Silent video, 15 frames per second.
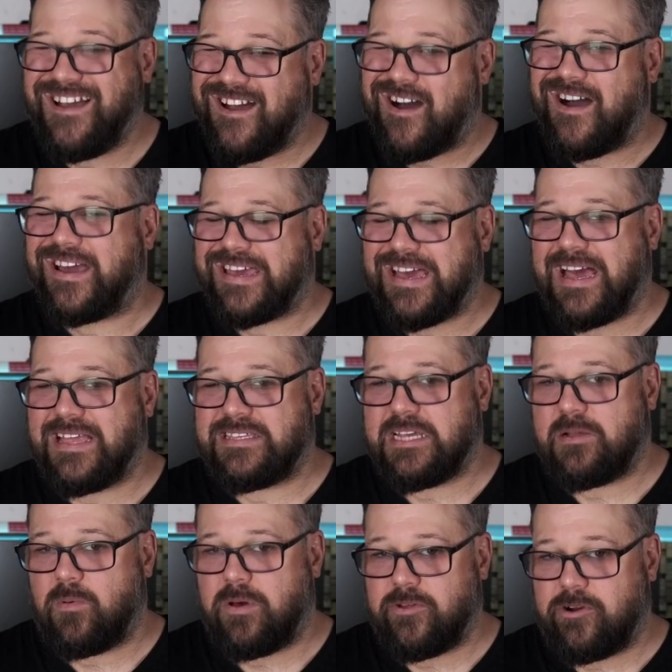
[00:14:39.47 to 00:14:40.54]
I can't tell
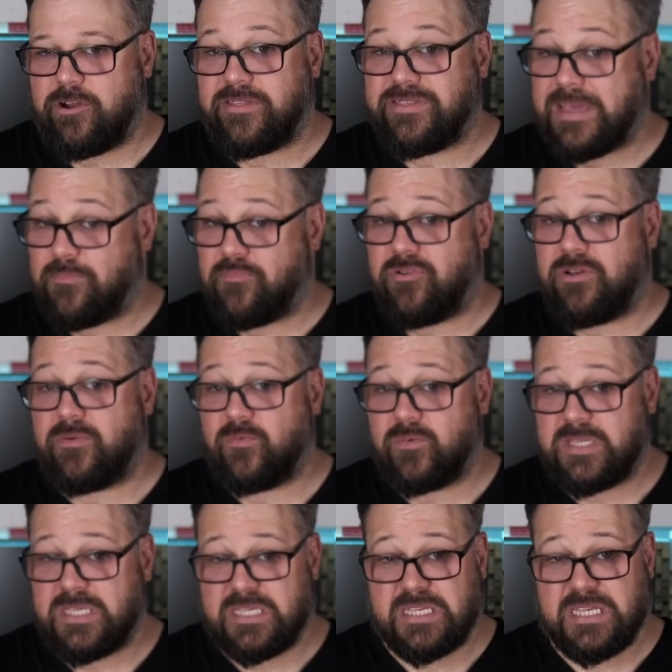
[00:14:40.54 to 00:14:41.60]
whether or not that print was
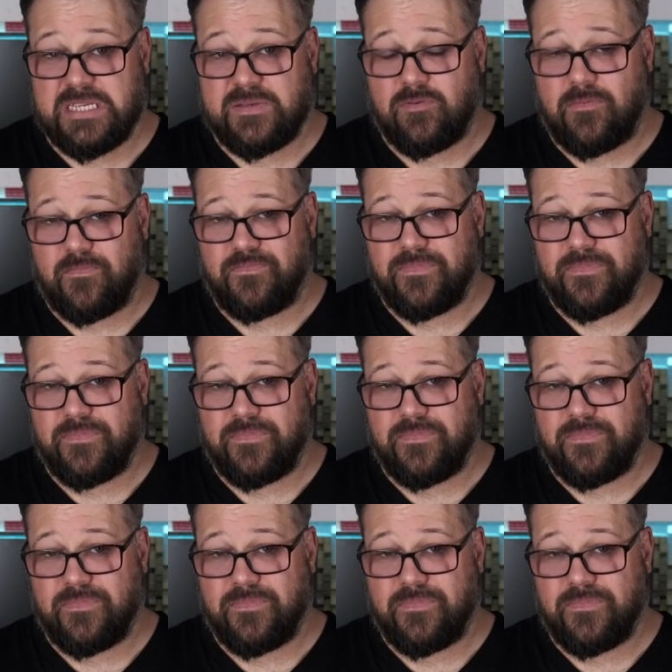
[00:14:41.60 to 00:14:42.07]
successful.